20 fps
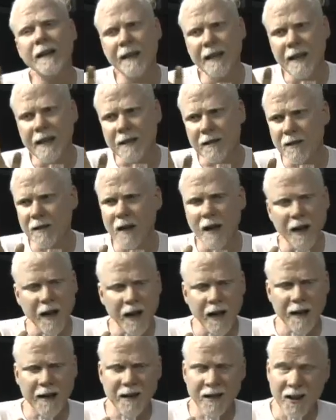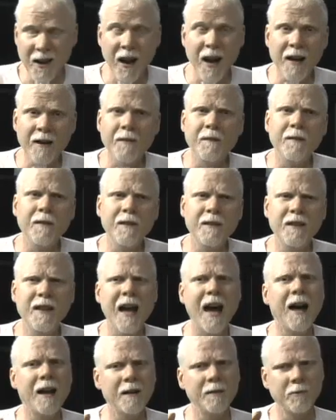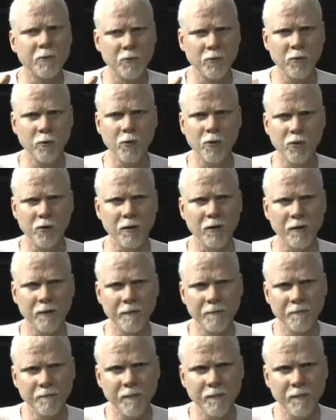it's uh, not that crucial.